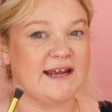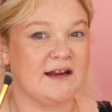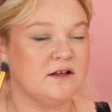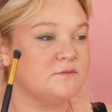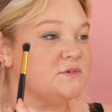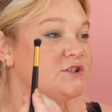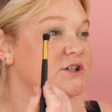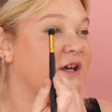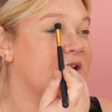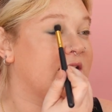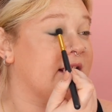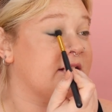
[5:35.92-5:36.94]
denim
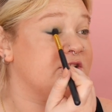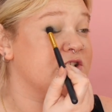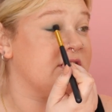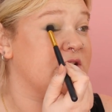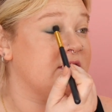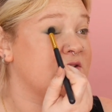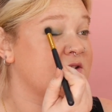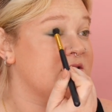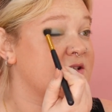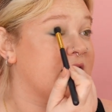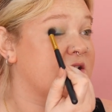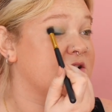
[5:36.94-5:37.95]
shade, like
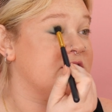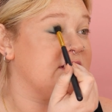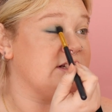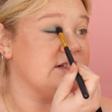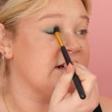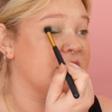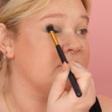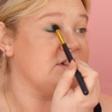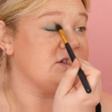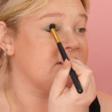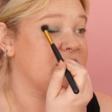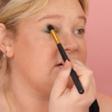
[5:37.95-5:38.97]
jeans, like a jean denim-y
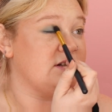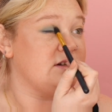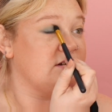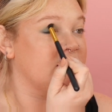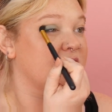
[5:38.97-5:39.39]
shade.